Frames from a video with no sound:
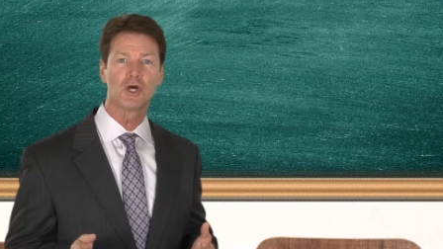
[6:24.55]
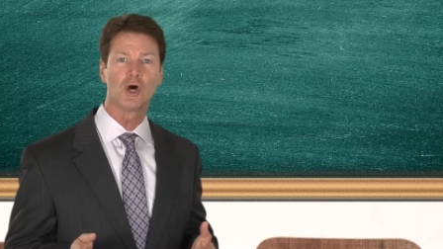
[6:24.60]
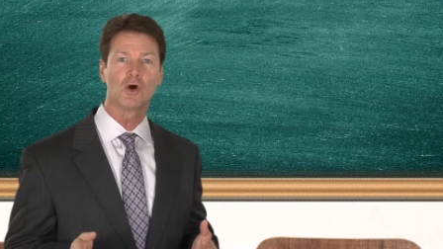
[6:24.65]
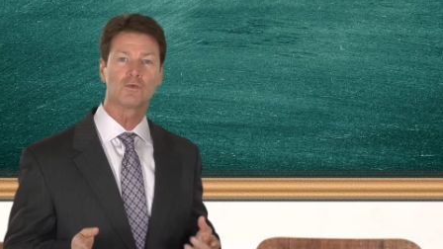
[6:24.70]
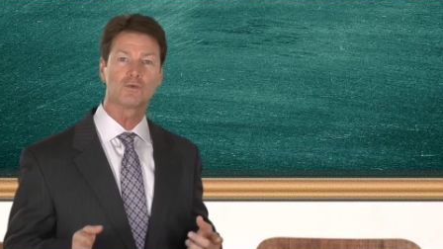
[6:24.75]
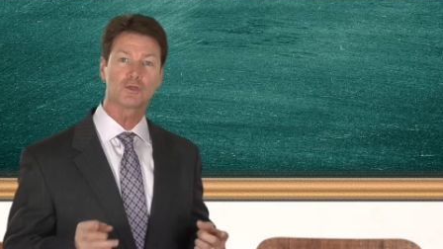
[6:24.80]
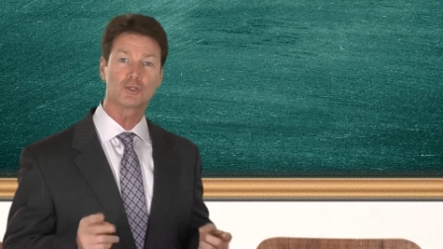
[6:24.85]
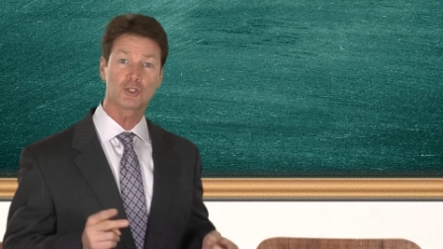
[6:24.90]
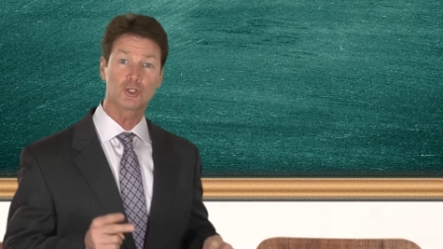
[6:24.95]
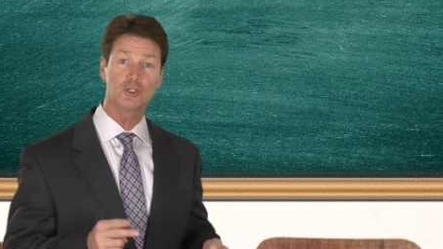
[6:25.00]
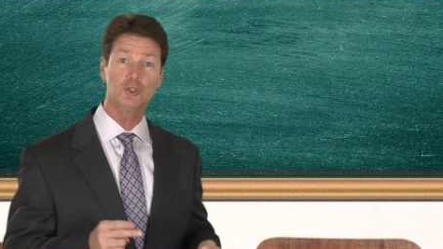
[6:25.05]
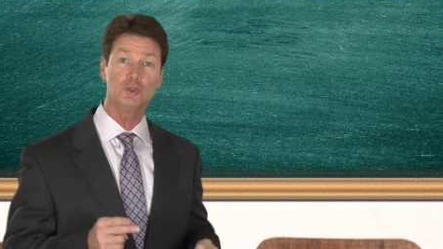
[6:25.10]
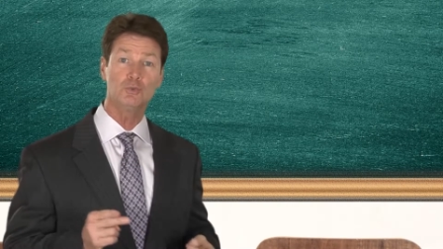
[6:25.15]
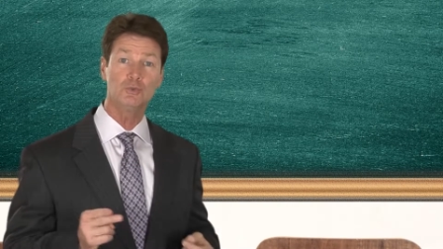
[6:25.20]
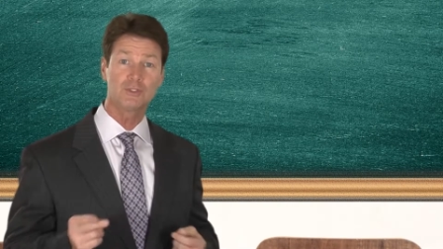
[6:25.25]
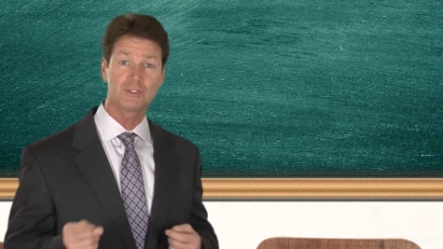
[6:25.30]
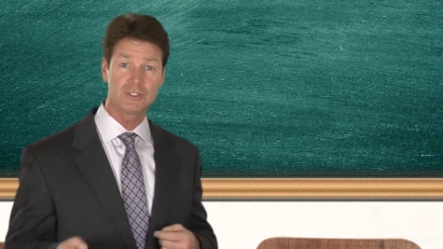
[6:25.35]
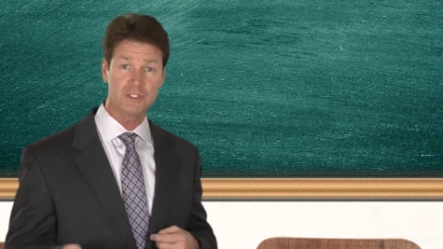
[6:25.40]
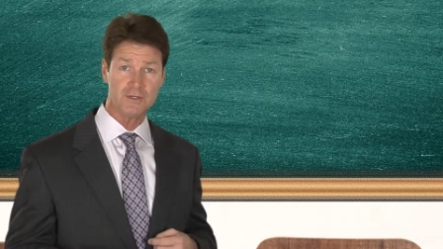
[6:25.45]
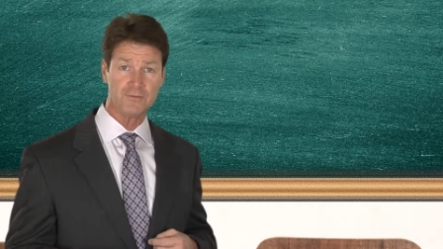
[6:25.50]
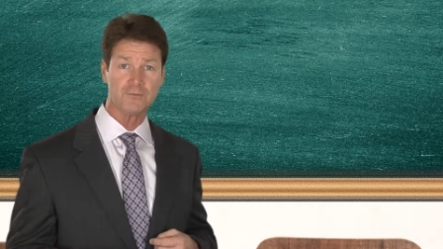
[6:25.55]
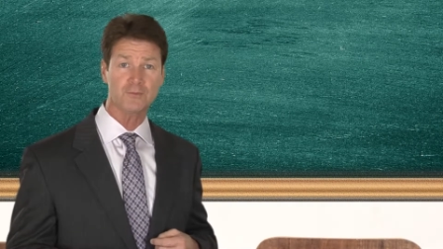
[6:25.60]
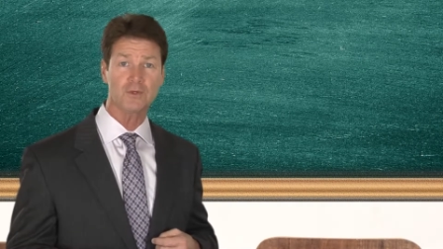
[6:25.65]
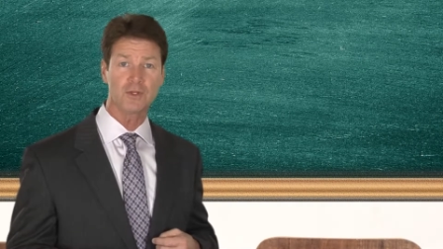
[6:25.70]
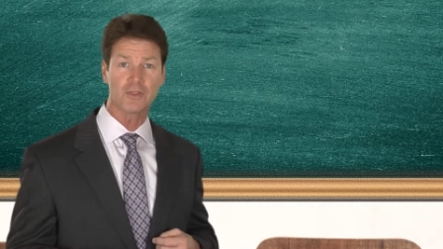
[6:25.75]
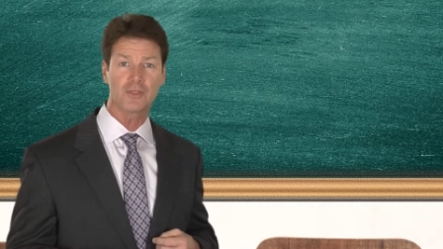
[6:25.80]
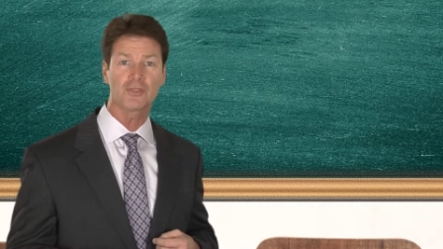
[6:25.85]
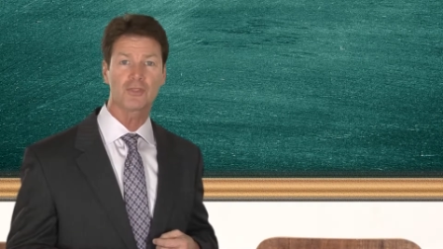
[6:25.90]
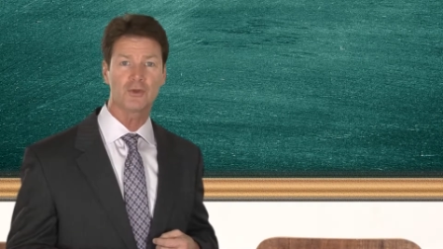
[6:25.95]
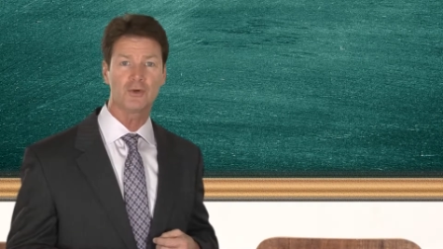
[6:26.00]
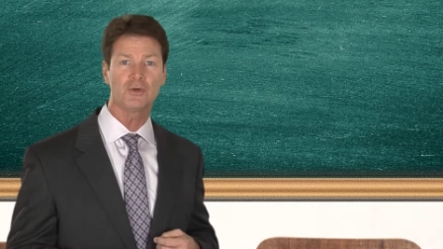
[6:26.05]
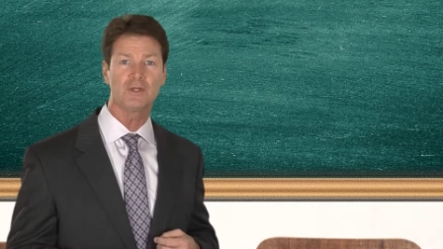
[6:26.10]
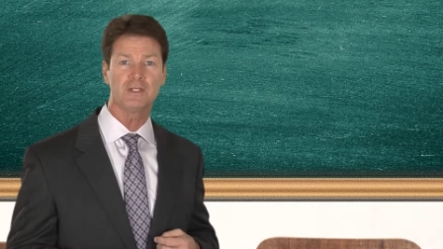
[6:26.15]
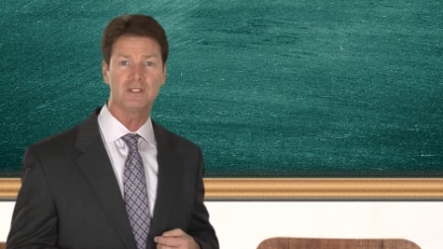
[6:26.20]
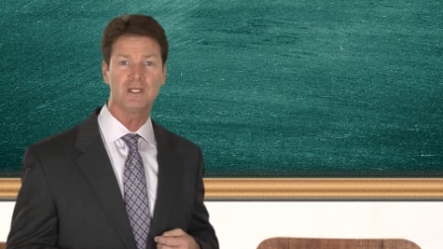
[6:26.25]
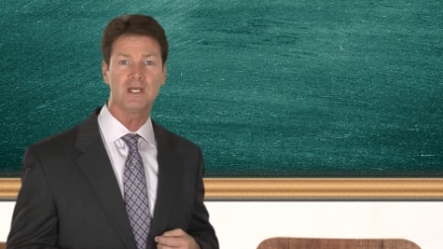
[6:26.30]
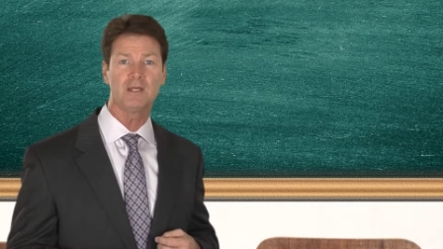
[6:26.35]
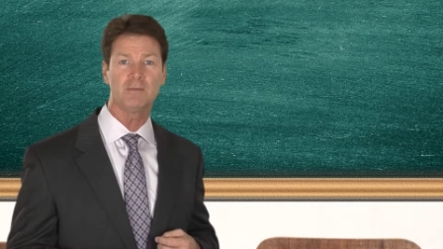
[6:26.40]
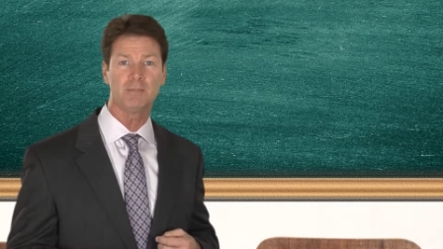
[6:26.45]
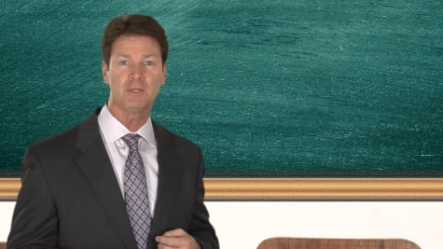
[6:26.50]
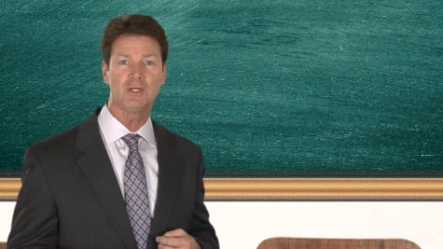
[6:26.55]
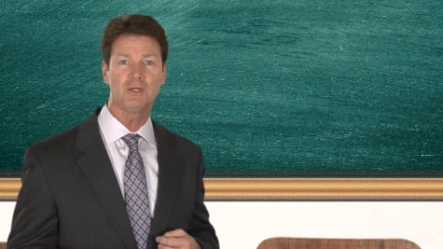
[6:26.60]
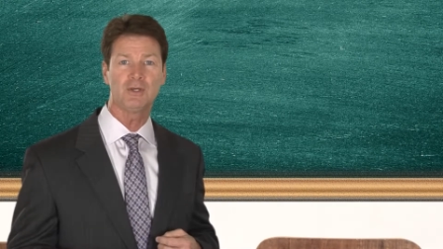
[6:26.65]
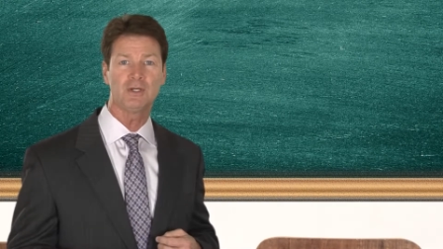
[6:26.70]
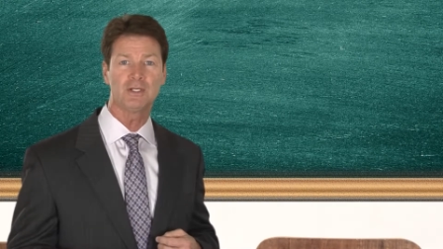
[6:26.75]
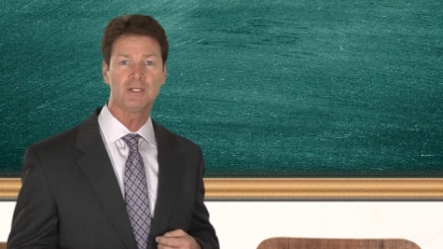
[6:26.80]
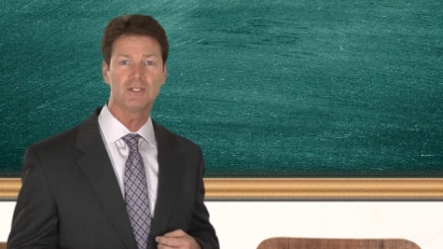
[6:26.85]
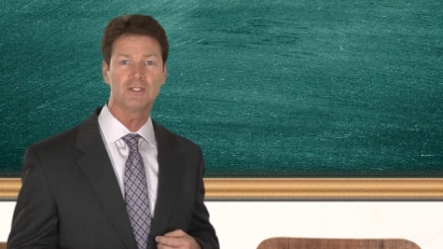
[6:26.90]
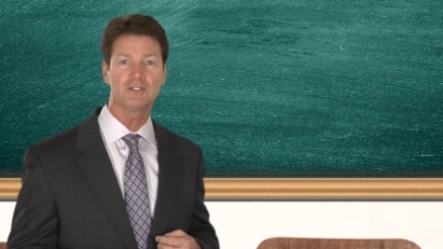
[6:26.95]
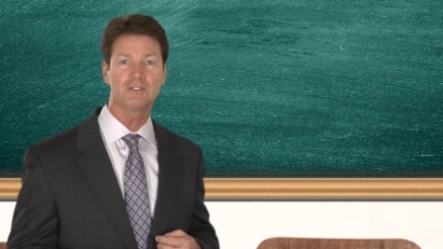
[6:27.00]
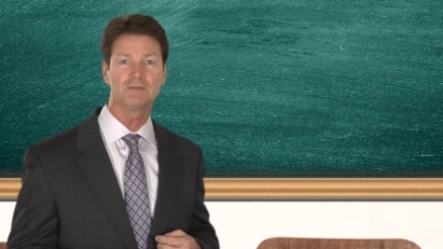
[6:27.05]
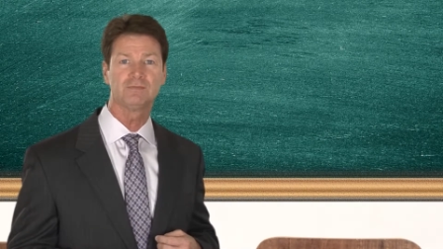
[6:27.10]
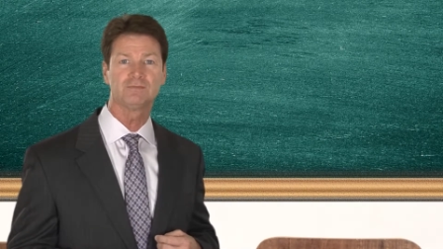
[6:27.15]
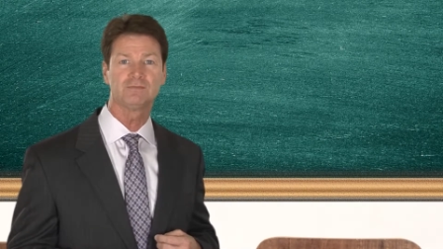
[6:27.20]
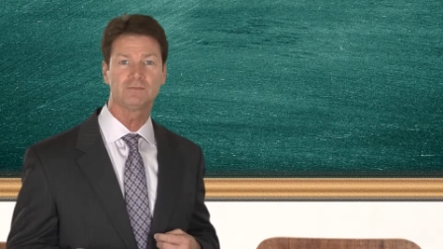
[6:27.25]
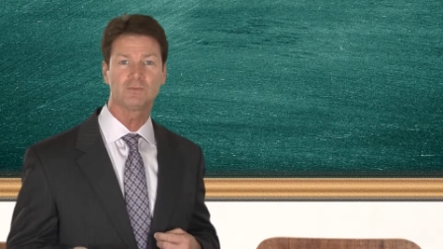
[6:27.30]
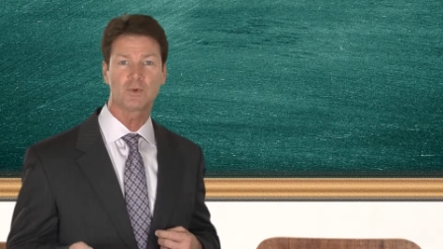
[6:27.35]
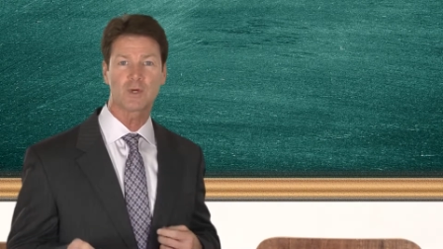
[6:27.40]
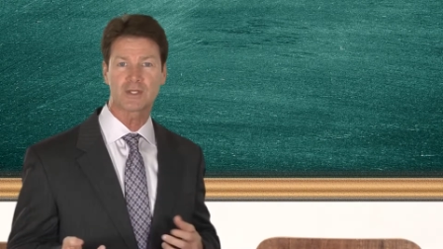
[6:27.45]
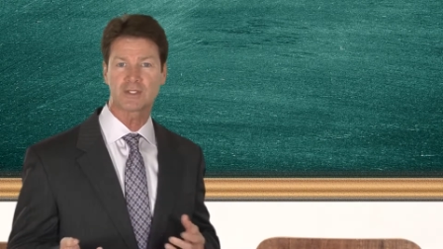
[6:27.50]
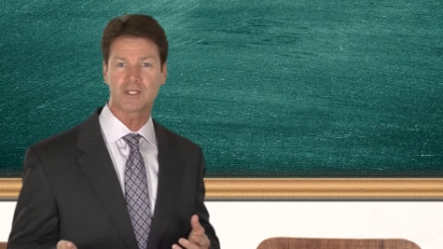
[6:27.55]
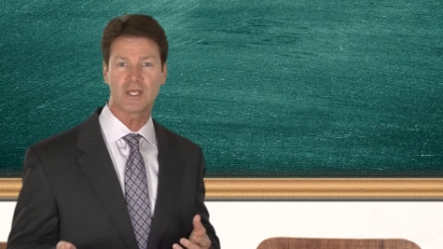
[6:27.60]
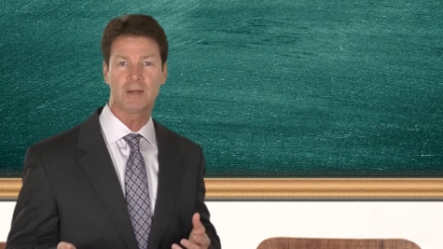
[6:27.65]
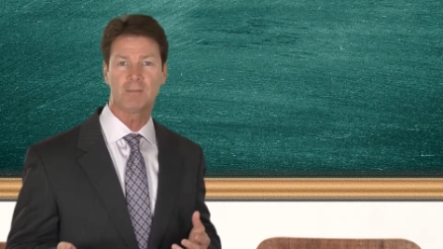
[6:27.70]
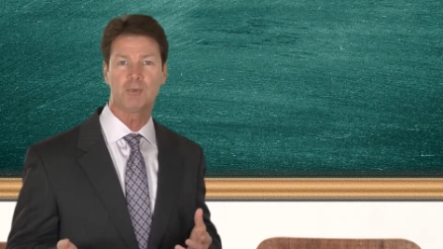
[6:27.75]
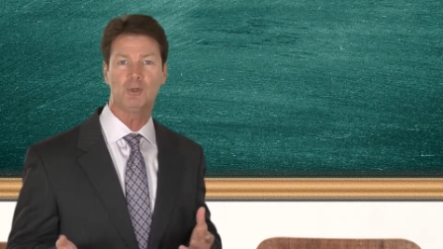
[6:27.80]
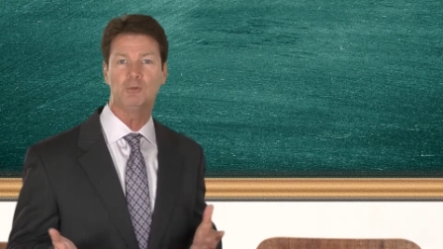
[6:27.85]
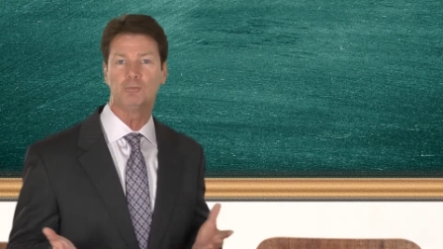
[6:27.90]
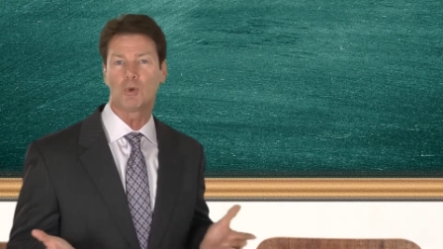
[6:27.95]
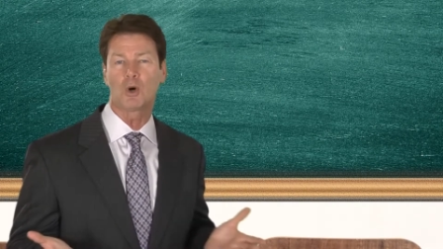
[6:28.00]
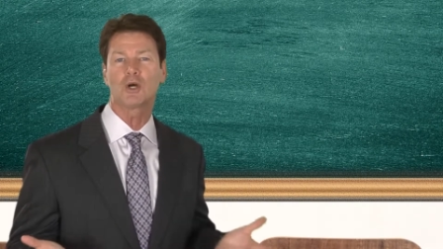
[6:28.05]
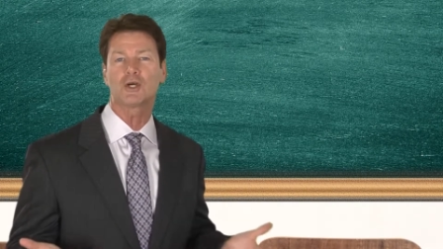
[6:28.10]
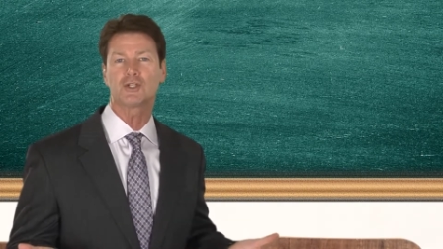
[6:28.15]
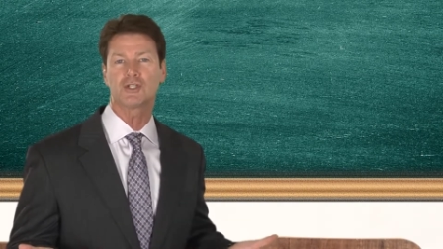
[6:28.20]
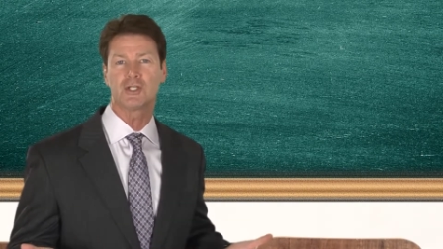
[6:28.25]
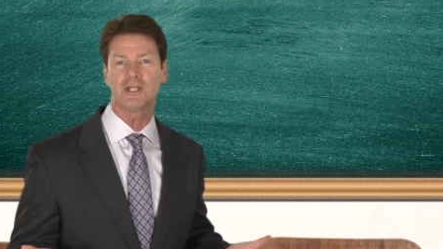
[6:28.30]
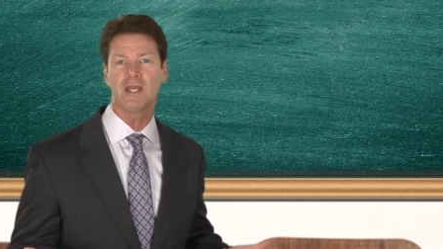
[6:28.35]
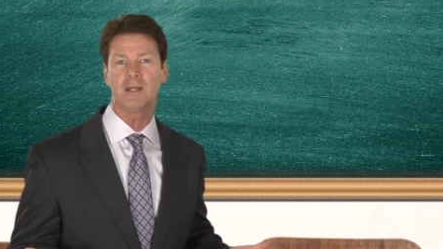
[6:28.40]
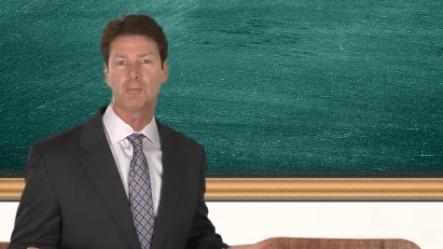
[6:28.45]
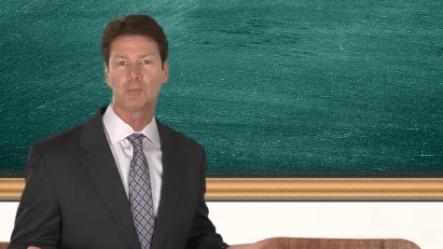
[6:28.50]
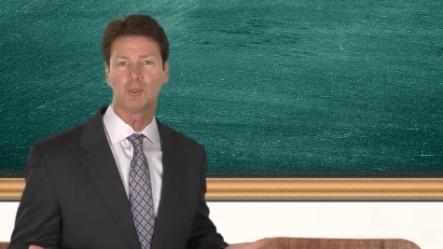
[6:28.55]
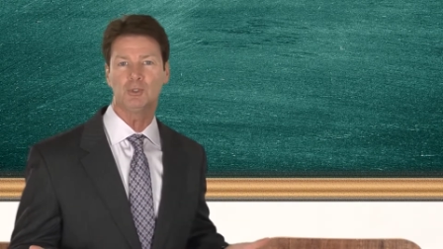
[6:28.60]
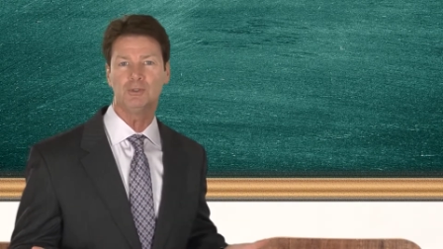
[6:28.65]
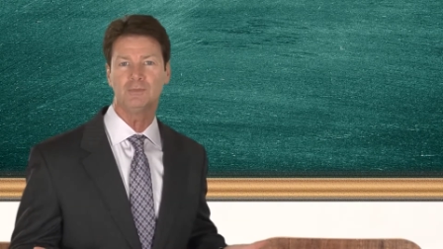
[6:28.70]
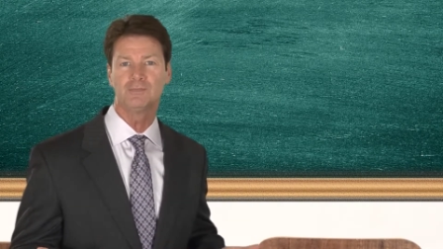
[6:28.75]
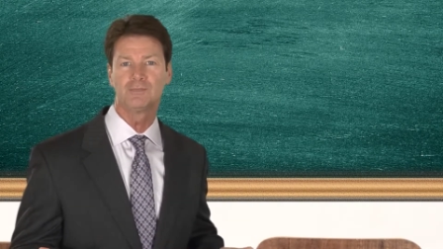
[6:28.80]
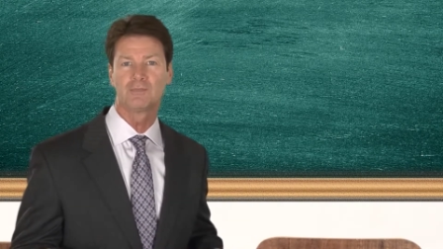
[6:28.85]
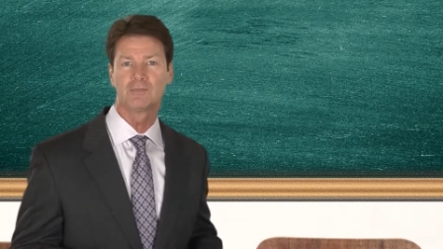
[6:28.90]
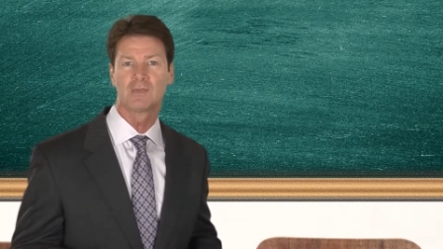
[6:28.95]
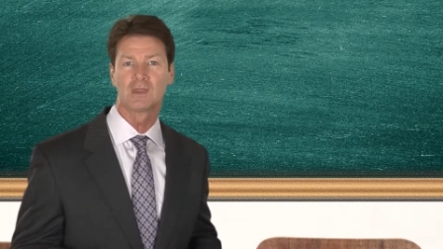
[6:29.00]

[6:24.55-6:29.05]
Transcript: over two different 30 day periods, for example, March and April,